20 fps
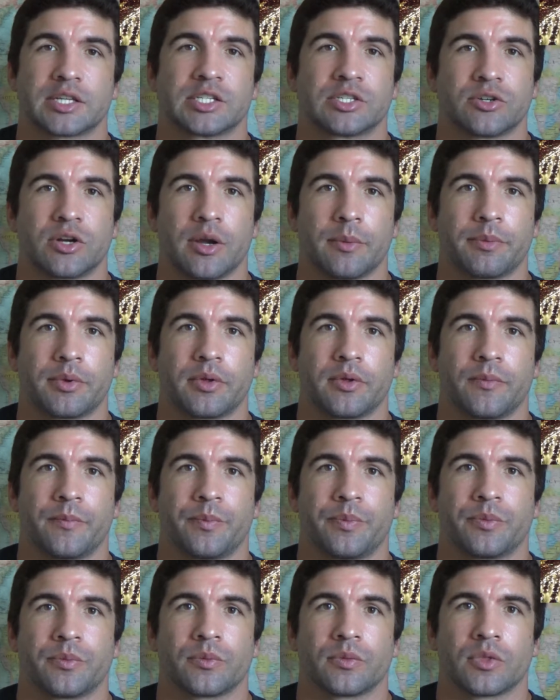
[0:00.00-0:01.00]
strip,
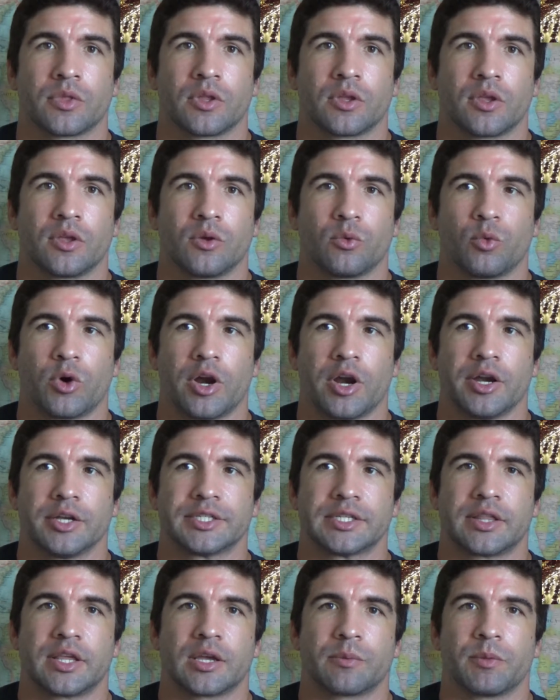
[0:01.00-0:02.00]

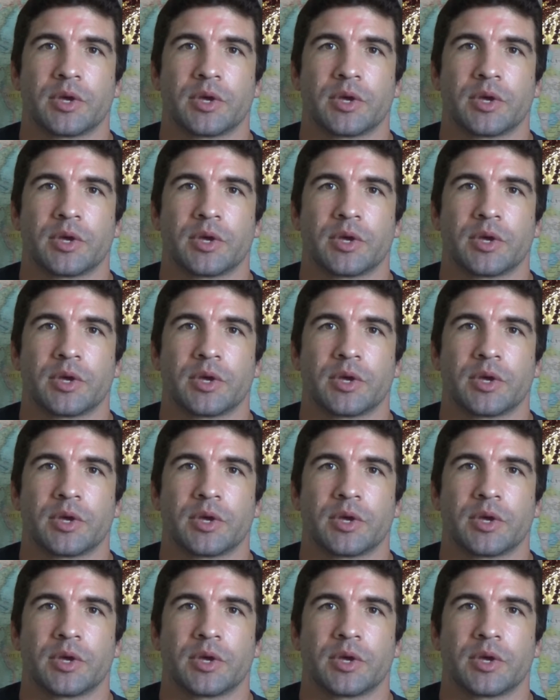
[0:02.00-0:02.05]
whereas I think